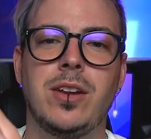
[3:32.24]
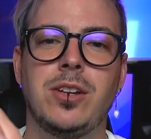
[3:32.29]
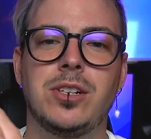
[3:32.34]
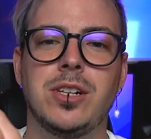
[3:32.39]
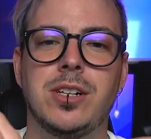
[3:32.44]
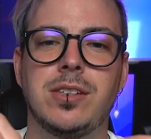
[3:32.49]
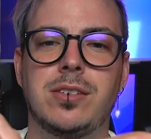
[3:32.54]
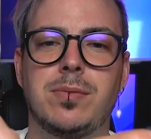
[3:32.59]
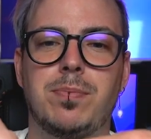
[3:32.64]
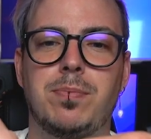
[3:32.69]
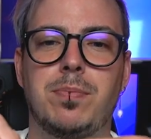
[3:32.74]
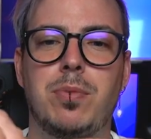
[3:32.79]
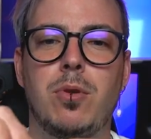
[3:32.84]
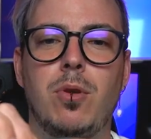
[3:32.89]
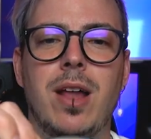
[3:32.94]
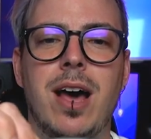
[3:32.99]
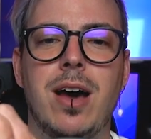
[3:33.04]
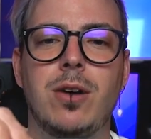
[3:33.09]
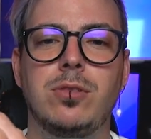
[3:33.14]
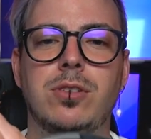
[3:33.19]
you just
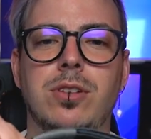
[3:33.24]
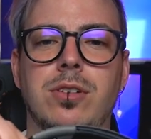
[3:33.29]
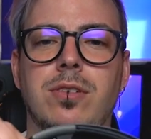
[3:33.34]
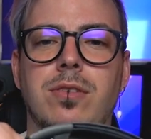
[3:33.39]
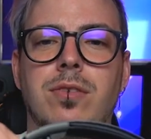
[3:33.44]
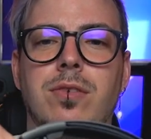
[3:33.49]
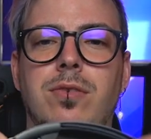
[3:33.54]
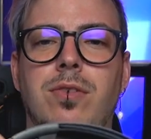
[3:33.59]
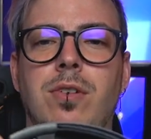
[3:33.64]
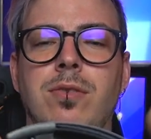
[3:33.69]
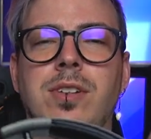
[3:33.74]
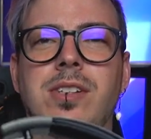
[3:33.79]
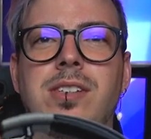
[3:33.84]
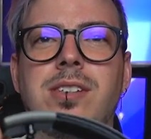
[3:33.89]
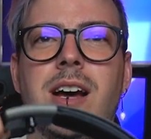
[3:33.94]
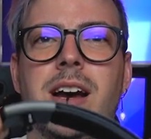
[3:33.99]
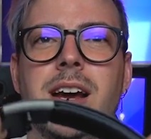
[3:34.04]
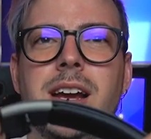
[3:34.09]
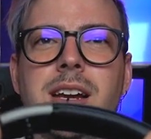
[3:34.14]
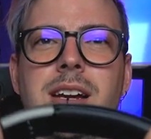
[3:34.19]
pull out from the
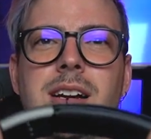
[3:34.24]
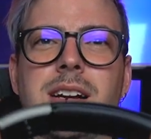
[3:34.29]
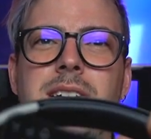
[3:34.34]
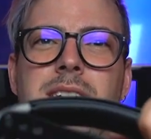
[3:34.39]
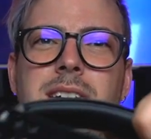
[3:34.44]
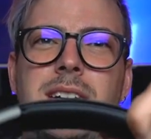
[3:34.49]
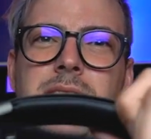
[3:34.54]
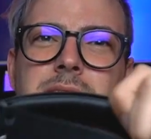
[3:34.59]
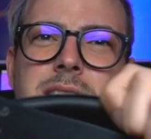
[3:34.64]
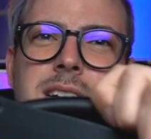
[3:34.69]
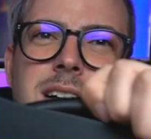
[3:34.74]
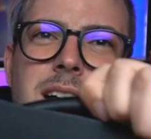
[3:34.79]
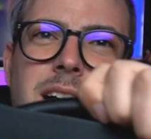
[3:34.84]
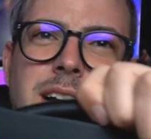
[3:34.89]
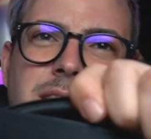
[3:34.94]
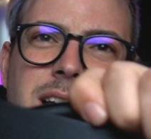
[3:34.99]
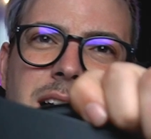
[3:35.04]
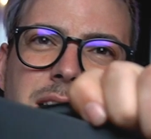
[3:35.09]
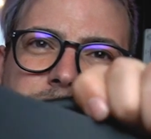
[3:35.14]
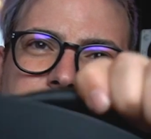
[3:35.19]
side,
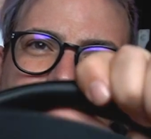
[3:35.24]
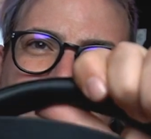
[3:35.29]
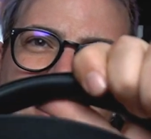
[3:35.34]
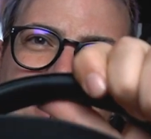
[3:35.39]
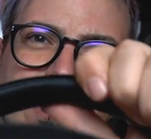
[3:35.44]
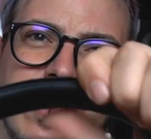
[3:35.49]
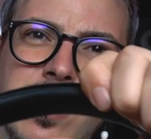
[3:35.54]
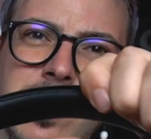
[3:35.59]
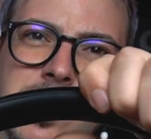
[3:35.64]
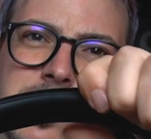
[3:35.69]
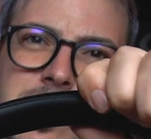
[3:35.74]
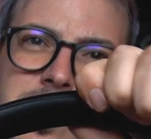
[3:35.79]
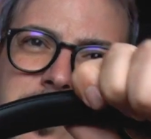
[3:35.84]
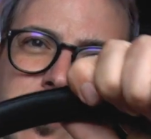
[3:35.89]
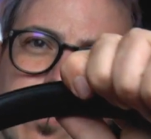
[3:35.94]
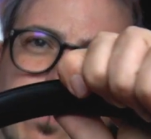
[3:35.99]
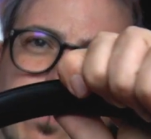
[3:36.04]
and you have these little